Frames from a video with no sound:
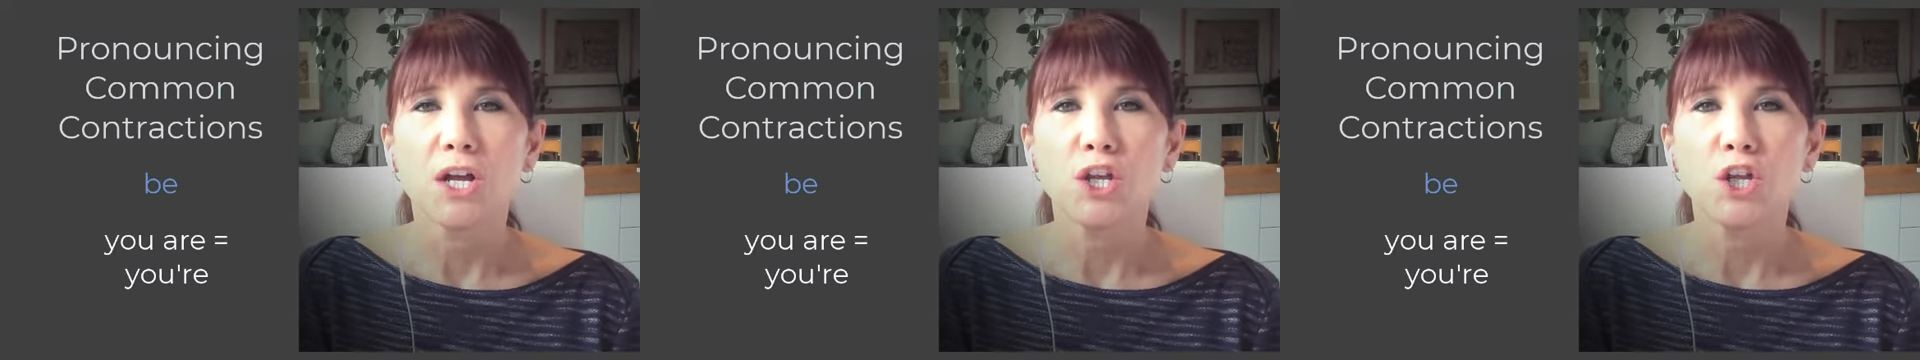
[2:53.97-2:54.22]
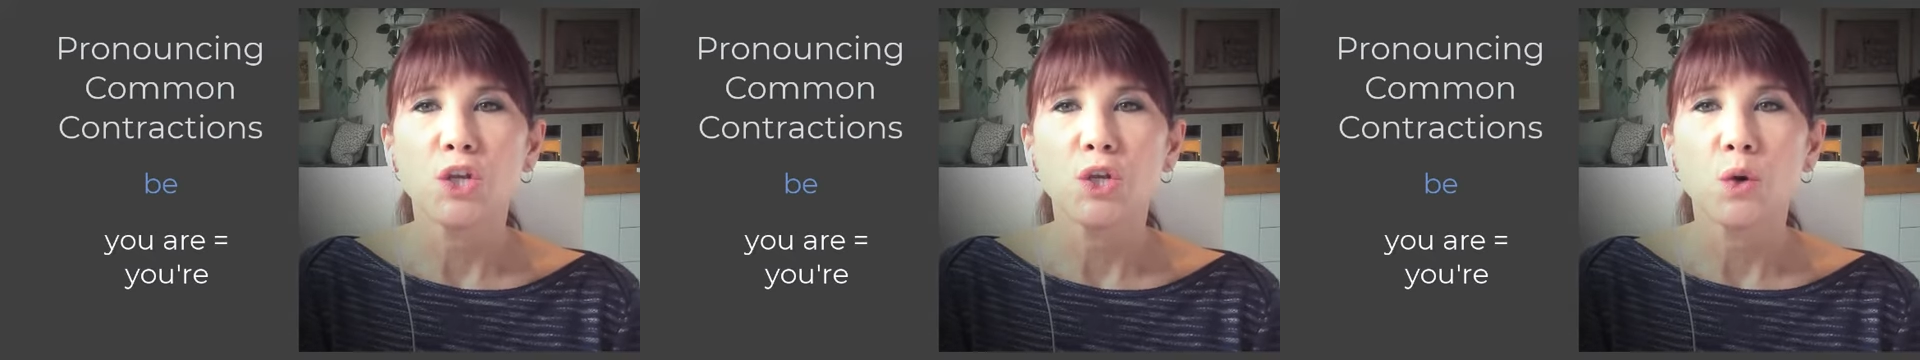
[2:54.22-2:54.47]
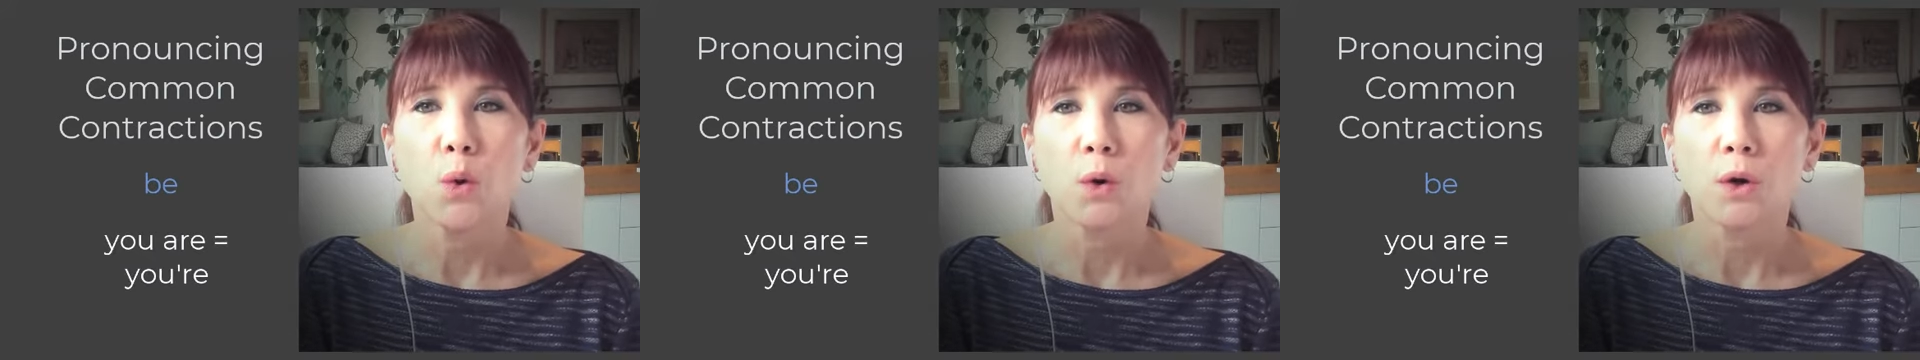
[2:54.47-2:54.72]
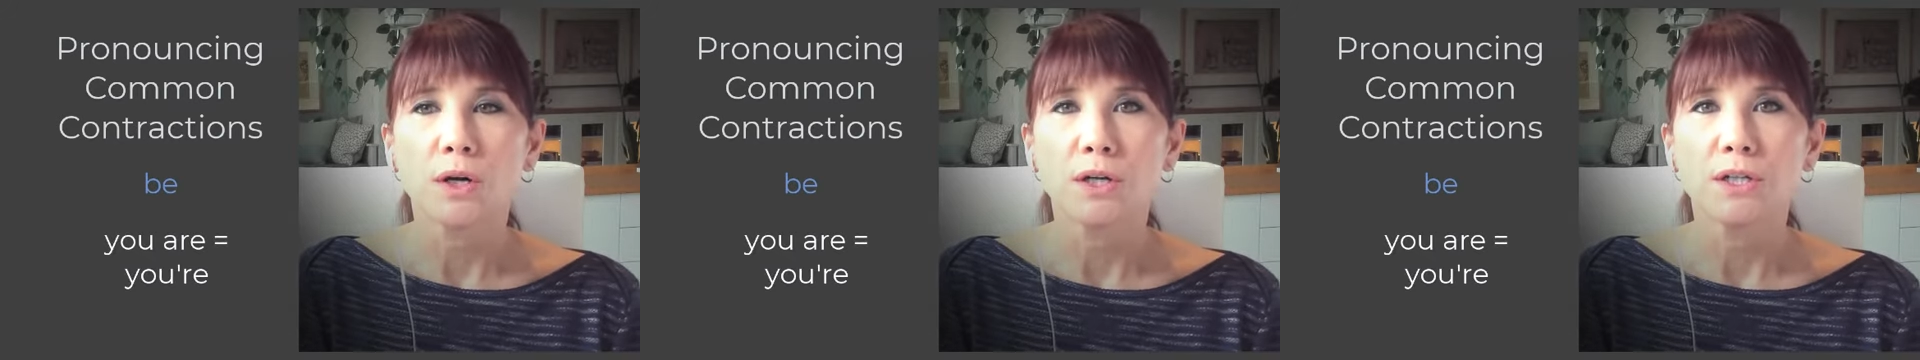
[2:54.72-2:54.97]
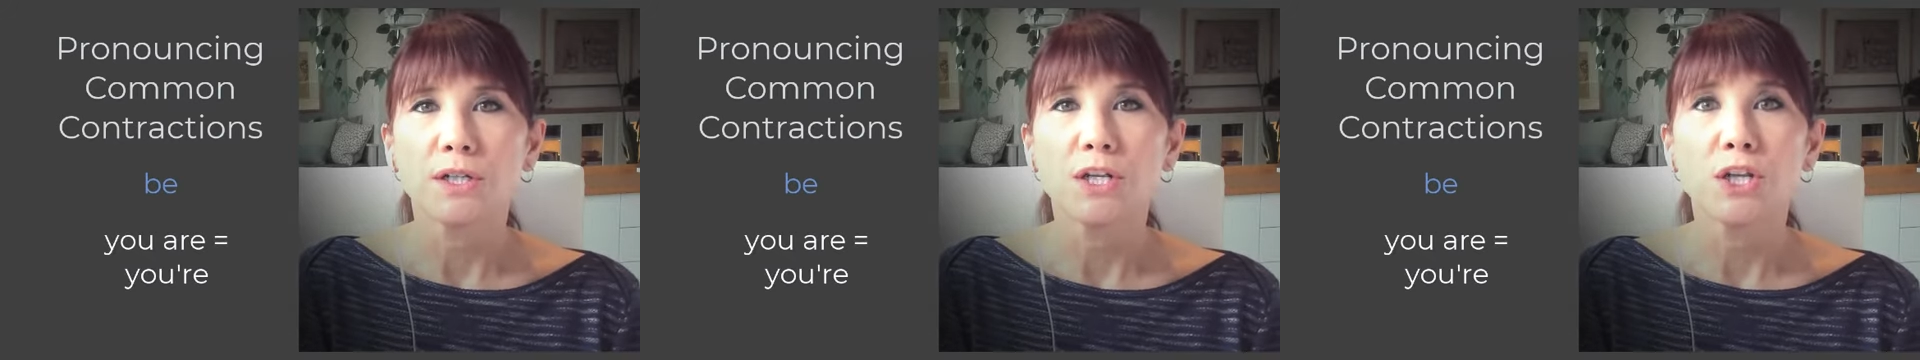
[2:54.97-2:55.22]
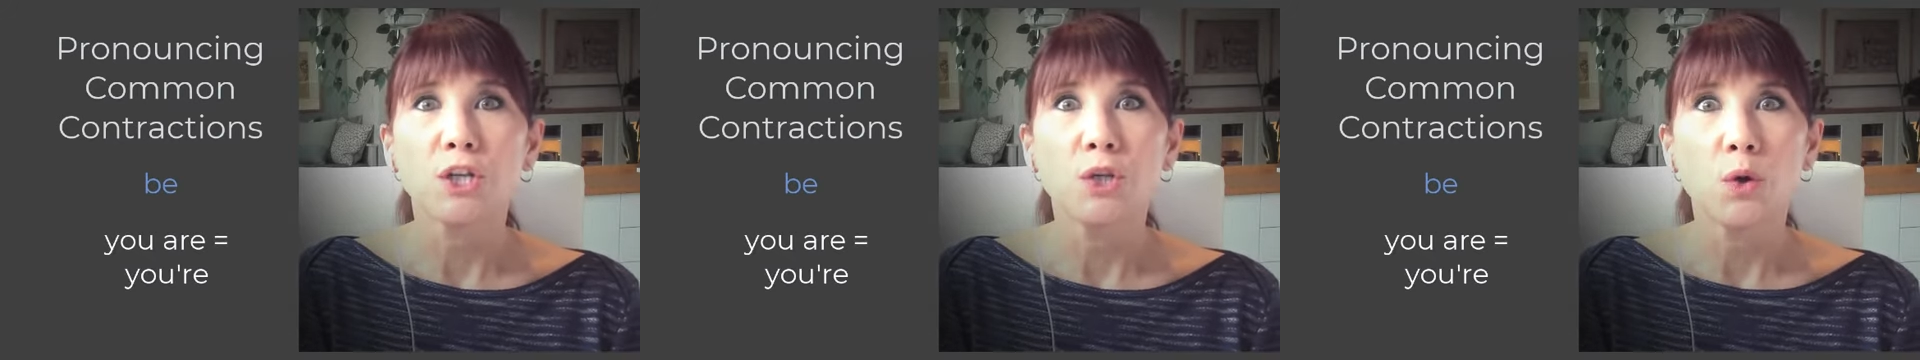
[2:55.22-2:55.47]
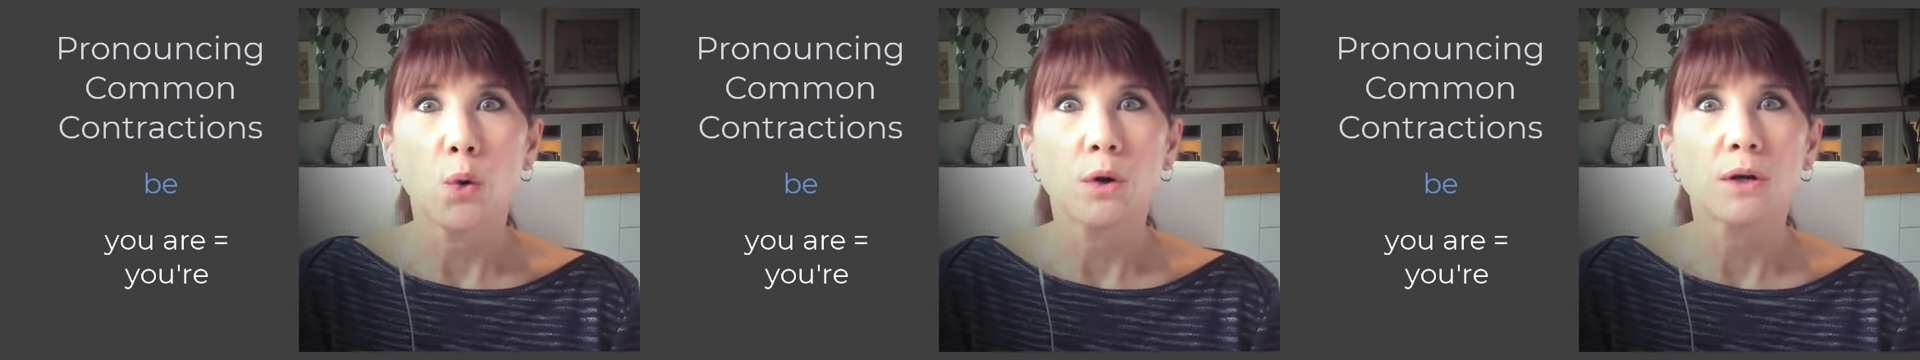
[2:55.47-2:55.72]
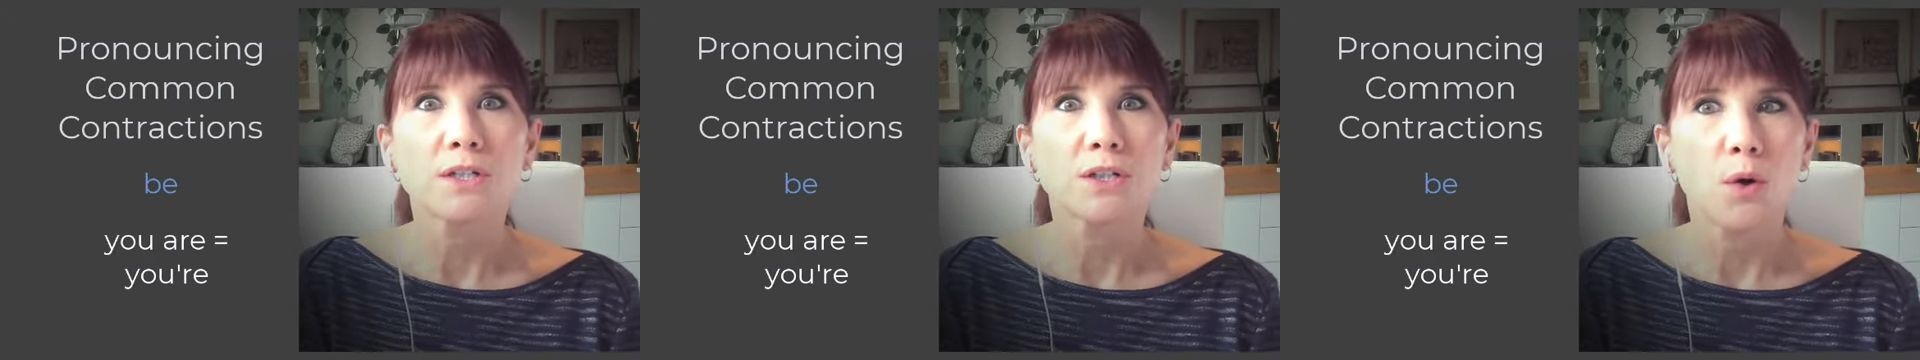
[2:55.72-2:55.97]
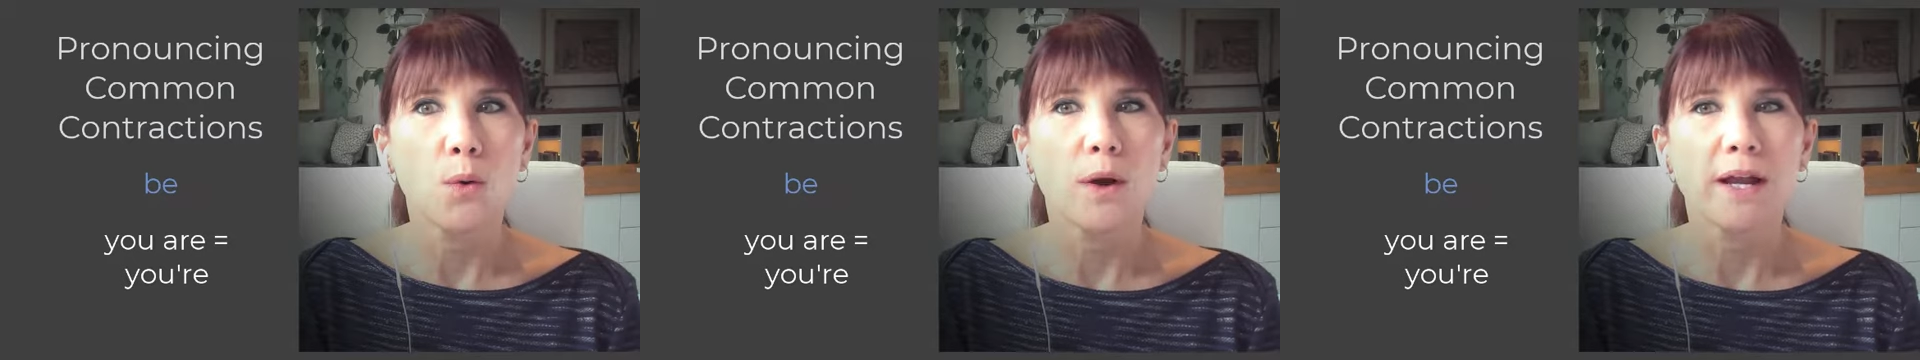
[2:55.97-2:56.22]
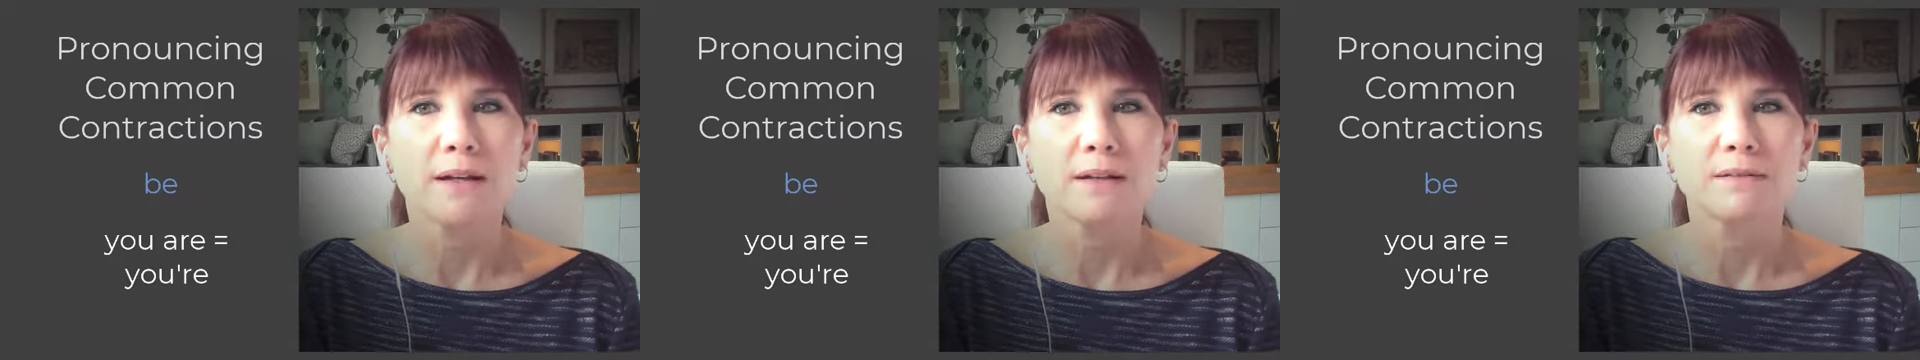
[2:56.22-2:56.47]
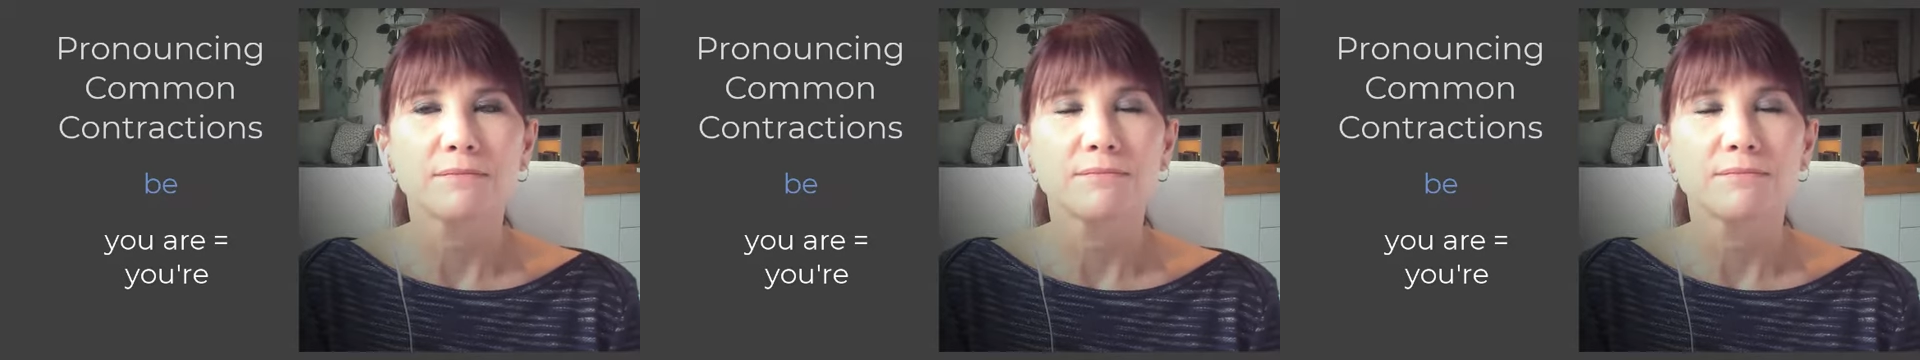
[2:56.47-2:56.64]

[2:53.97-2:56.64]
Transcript: your, you're going.